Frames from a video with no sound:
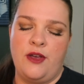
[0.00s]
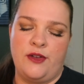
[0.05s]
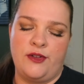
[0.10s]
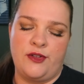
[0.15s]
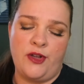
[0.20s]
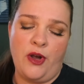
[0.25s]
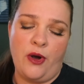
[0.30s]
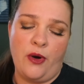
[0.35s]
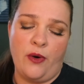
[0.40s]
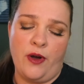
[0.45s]

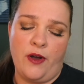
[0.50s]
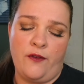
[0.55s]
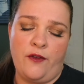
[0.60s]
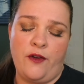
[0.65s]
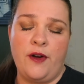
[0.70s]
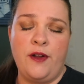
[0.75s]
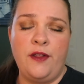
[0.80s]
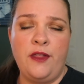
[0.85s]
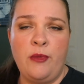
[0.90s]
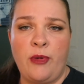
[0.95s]
So if
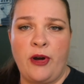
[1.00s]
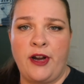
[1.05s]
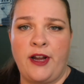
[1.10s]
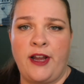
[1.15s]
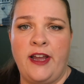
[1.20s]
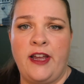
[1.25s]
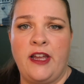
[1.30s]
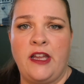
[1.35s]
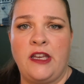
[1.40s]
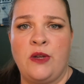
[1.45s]
you're in the
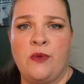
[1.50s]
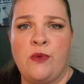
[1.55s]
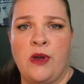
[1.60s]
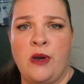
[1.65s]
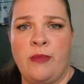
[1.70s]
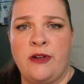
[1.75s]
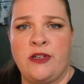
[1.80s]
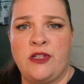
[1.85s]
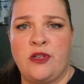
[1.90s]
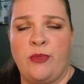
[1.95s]
market and you
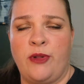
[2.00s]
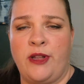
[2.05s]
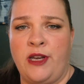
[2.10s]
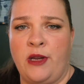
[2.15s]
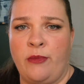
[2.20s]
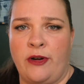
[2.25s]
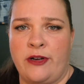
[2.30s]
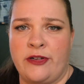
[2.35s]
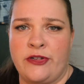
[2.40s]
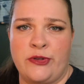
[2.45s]
want a bunch of
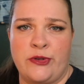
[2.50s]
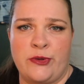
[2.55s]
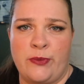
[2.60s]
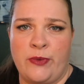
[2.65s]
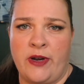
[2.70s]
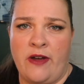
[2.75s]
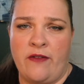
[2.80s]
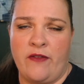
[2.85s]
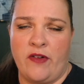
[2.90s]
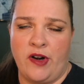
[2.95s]
blending brushes or
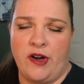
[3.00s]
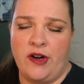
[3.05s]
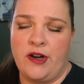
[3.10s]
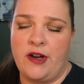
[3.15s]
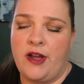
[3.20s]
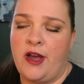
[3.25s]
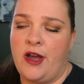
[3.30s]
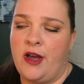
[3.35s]
whatever,